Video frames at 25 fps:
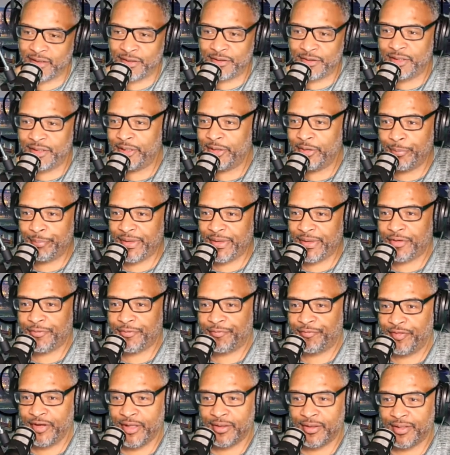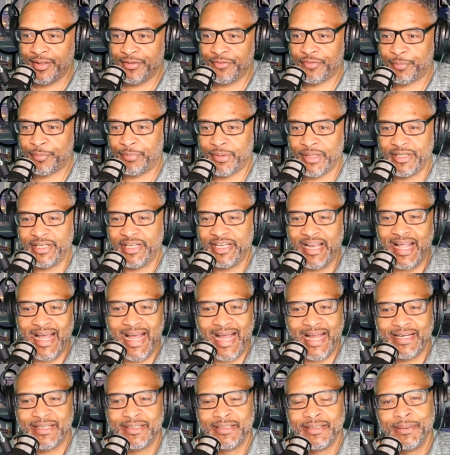a little bit of feelings, but
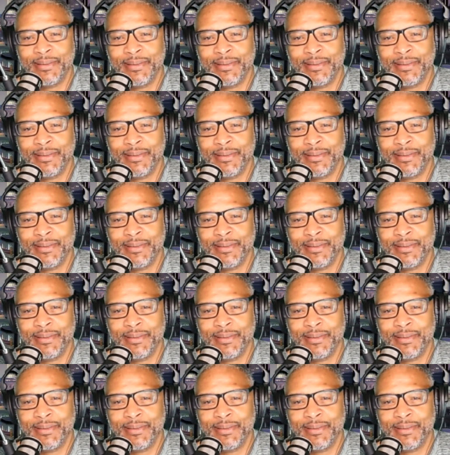not